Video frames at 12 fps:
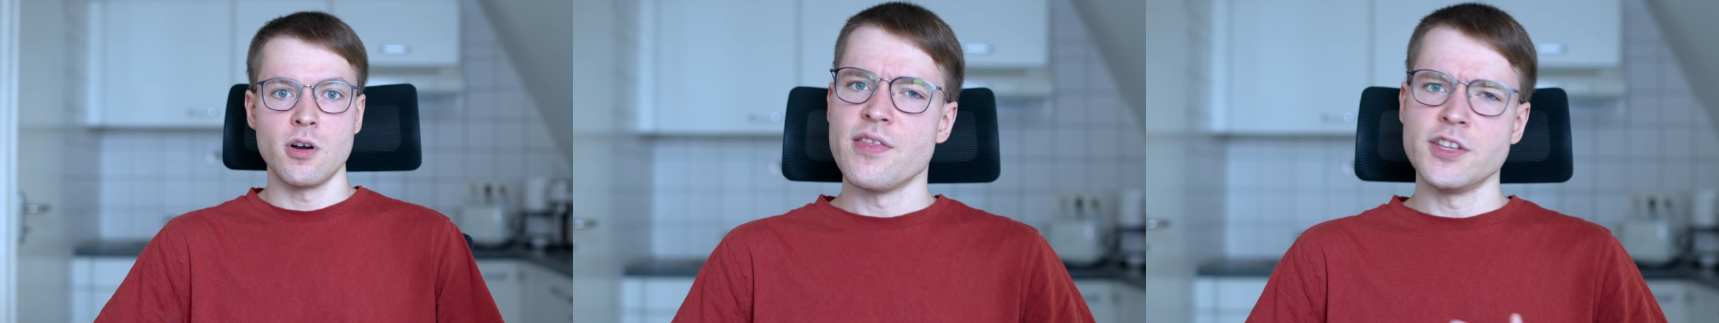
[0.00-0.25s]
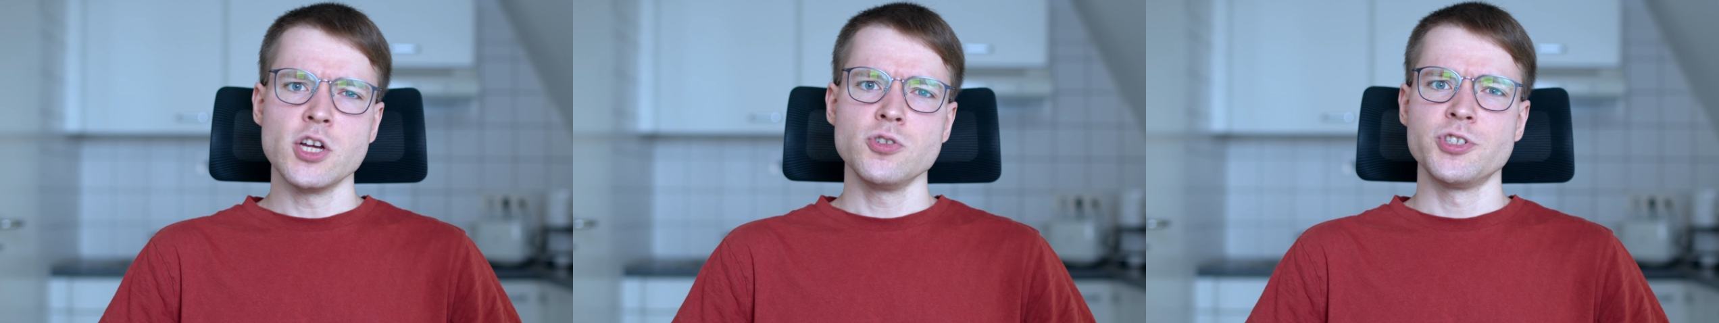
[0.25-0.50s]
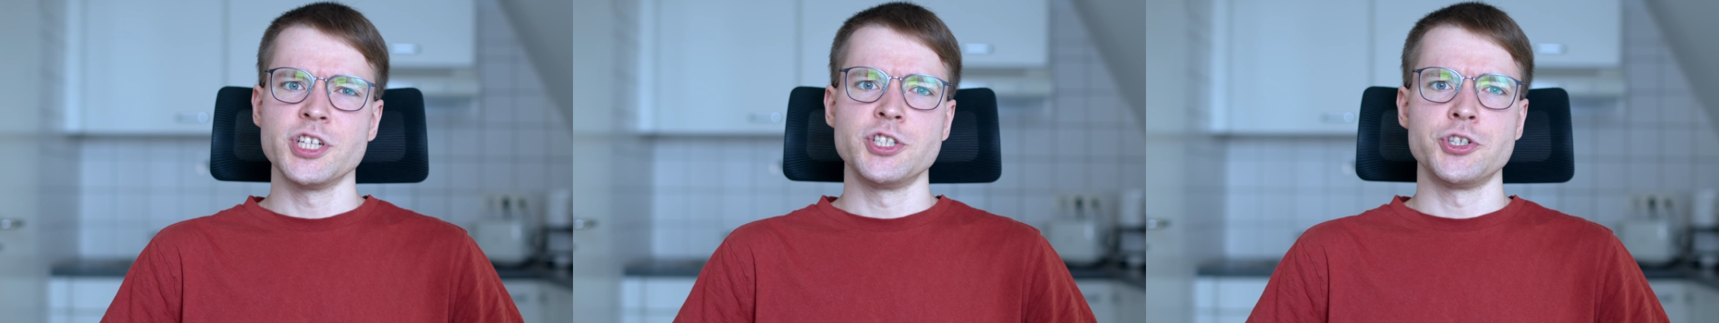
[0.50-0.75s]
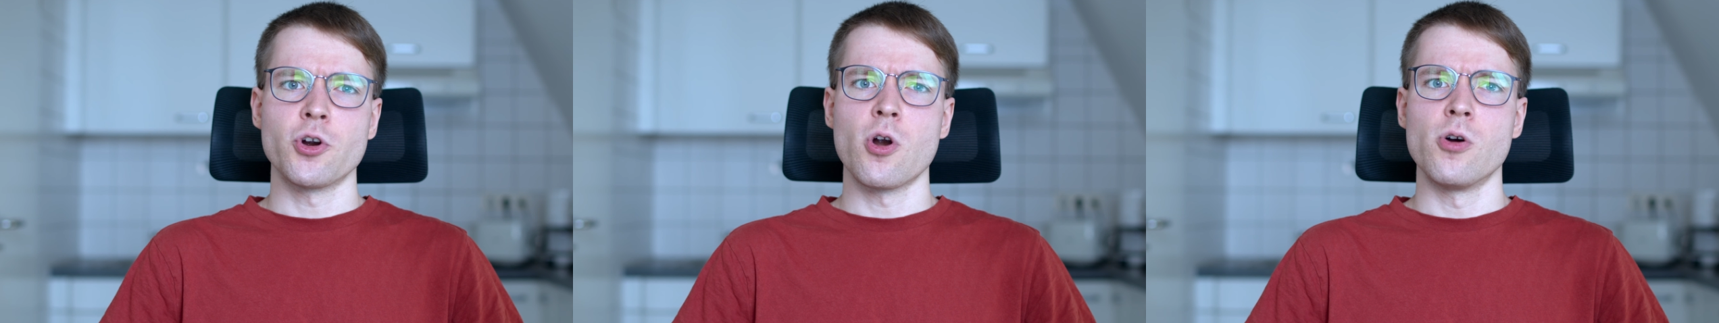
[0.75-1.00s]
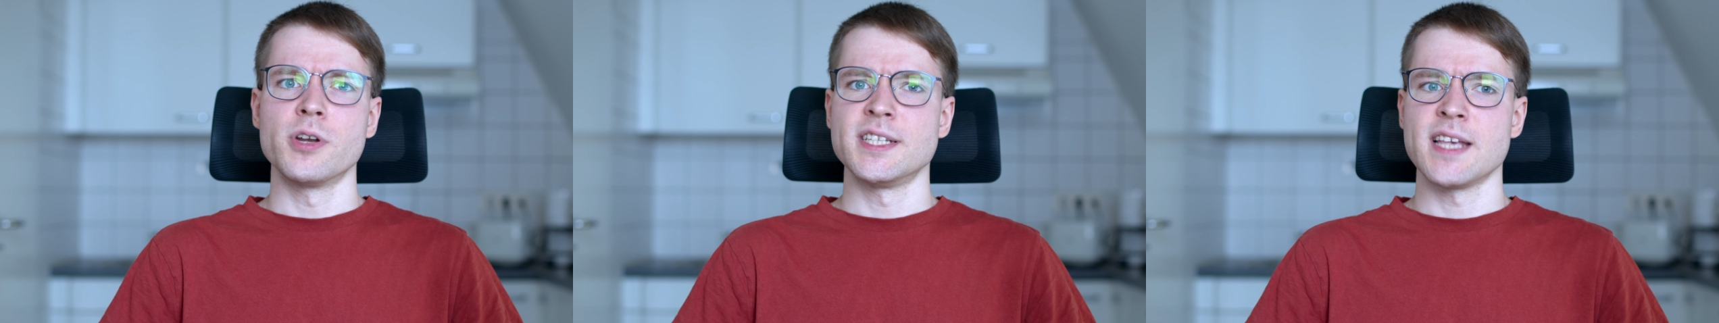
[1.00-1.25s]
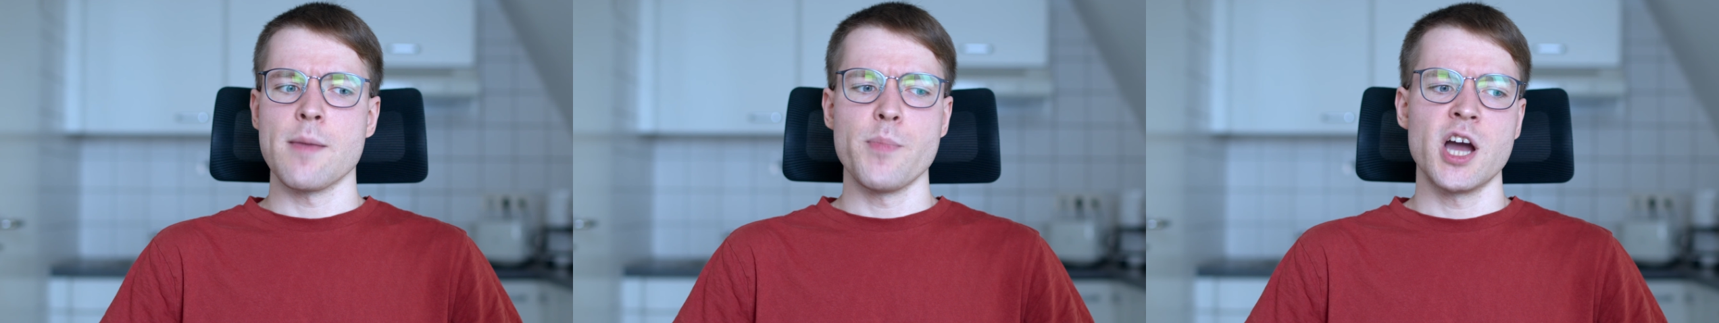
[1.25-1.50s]
They don't treat your code as
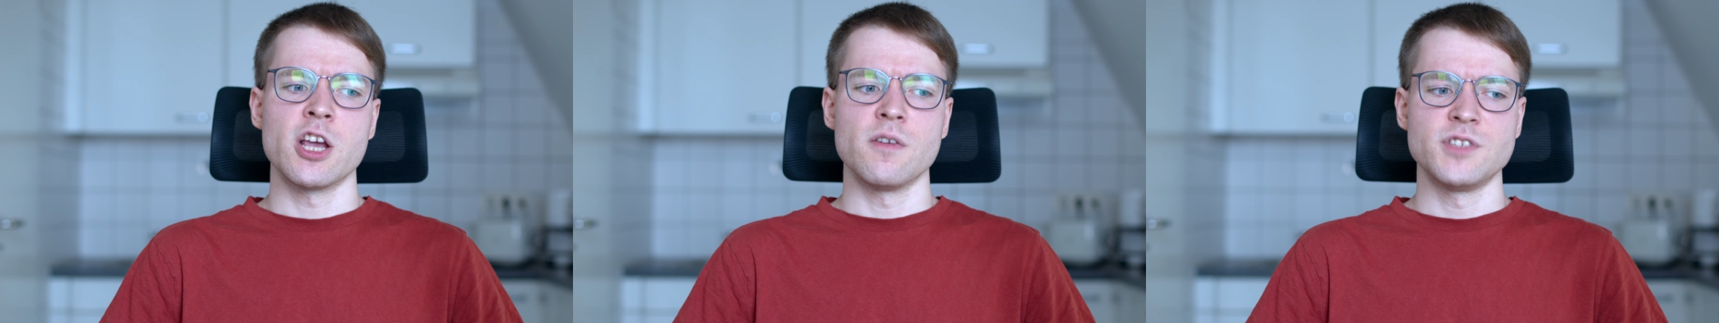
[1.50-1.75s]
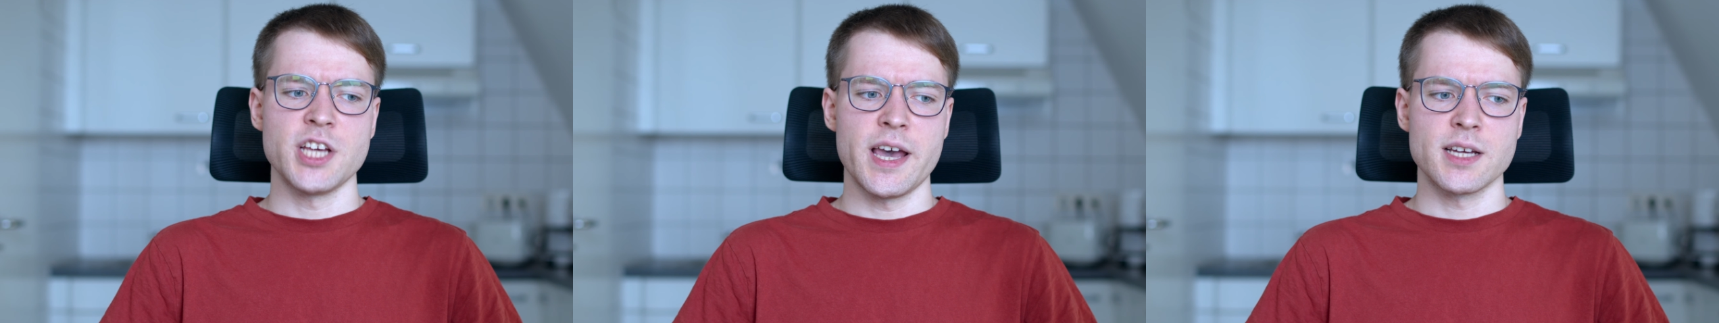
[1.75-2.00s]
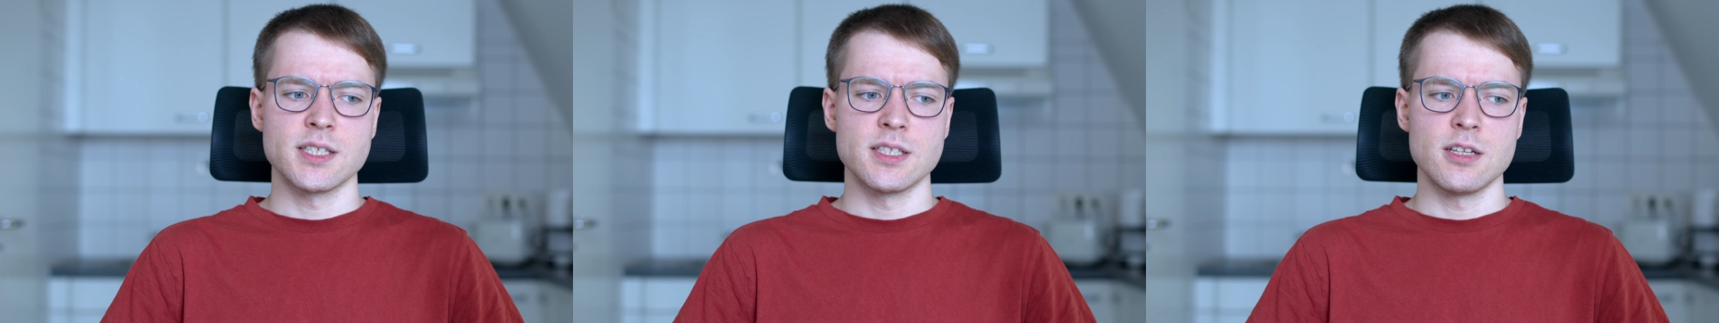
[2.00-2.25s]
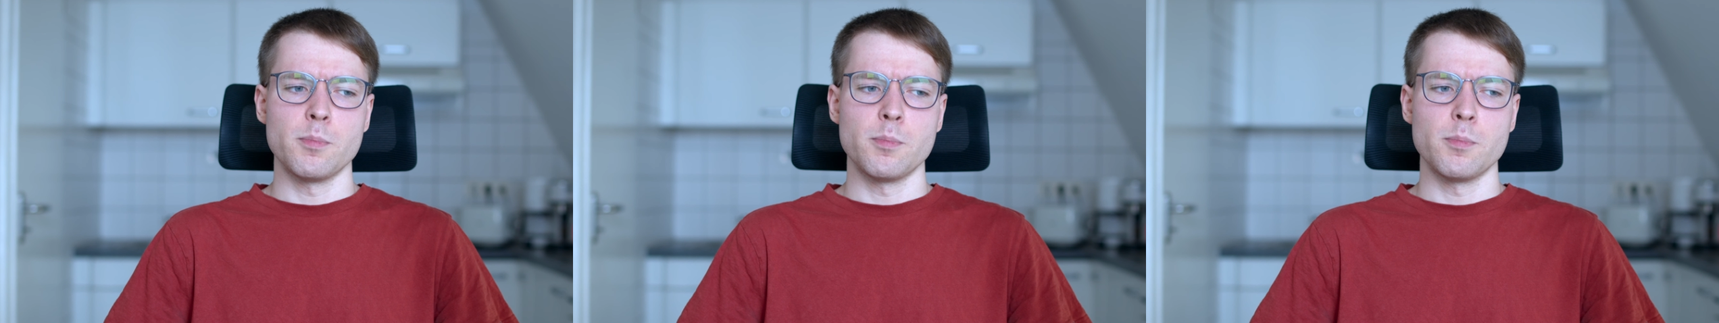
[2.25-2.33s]
a body of text,